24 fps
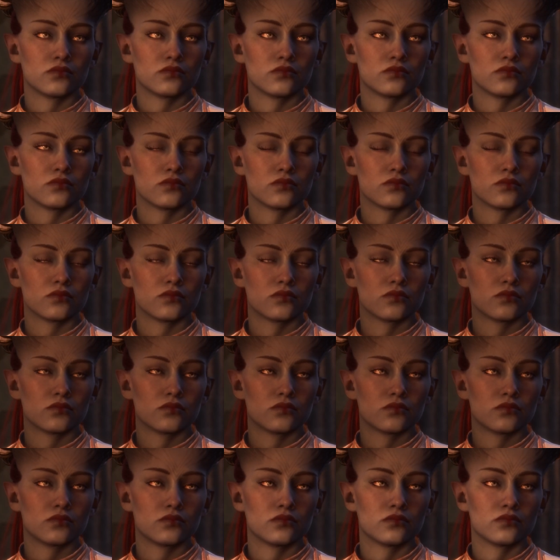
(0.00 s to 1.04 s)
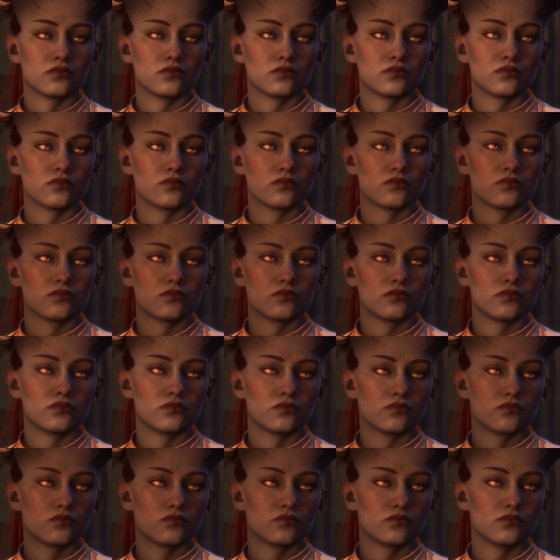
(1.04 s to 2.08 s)

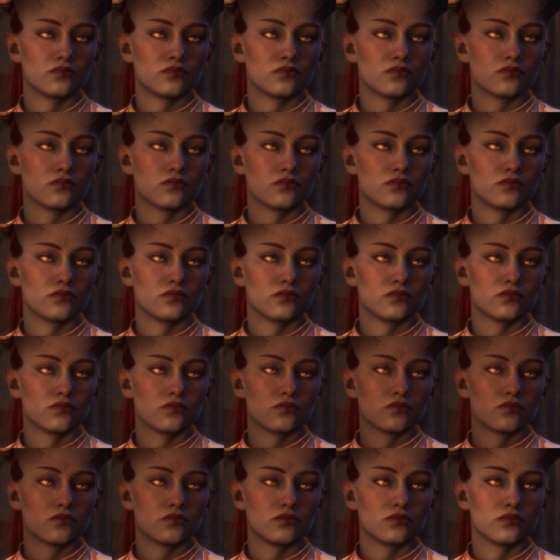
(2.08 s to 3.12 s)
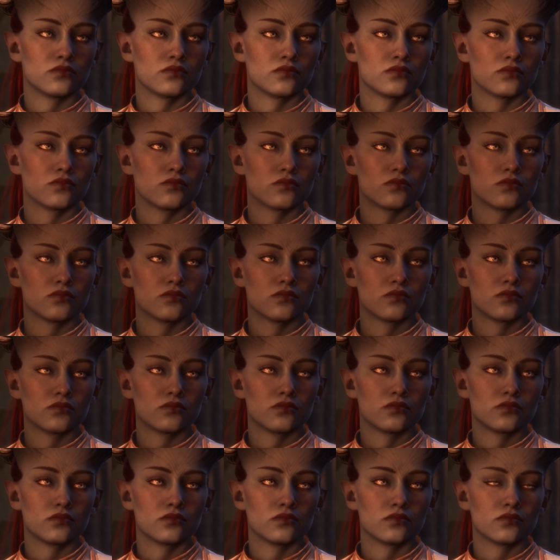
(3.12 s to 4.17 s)

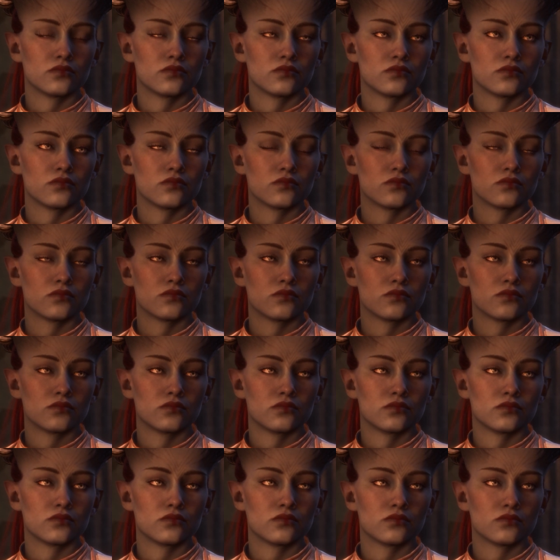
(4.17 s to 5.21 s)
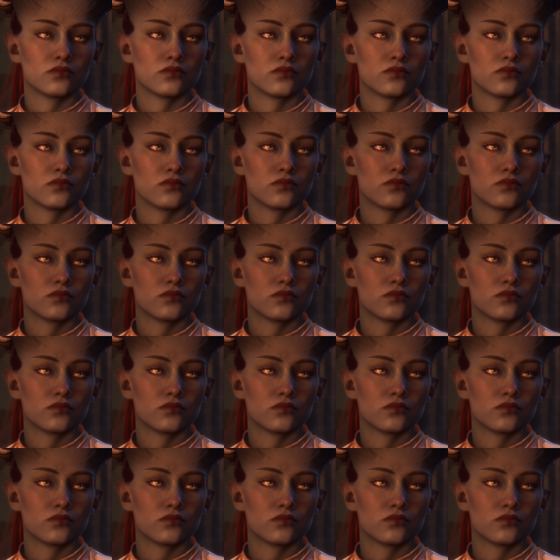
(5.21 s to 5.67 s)
No one is speaking in this clip.